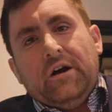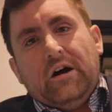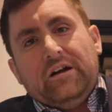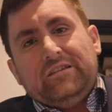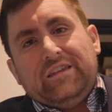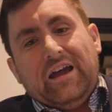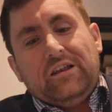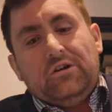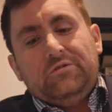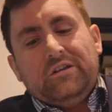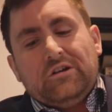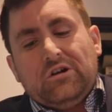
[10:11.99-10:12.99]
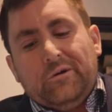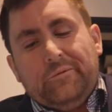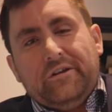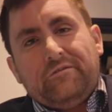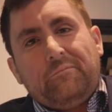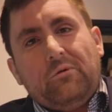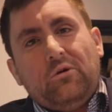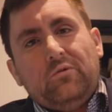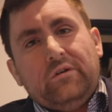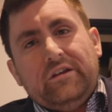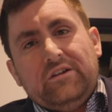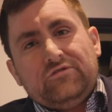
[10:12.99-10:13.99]
I downloaded a copy of the
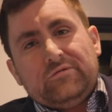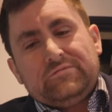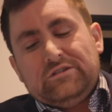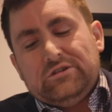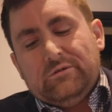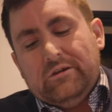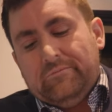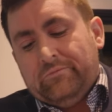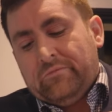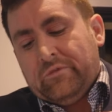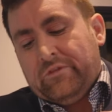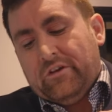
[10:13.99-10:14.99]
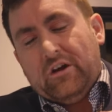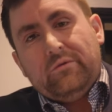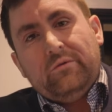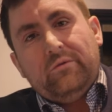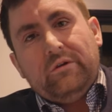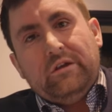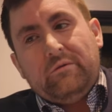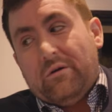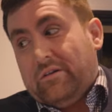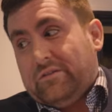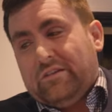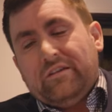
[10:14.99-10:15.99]
report and airdropped it to him, so he
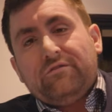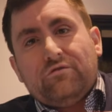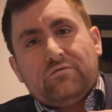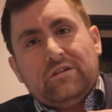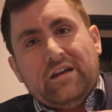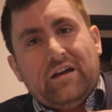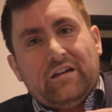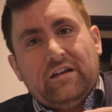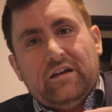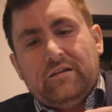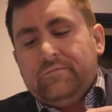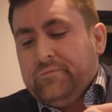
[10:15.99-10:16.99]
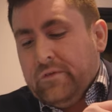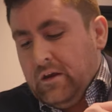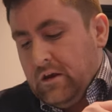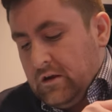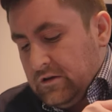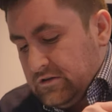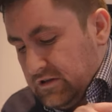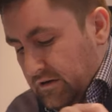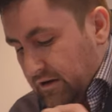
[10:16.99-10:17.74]
won't have to sit through all of that again. So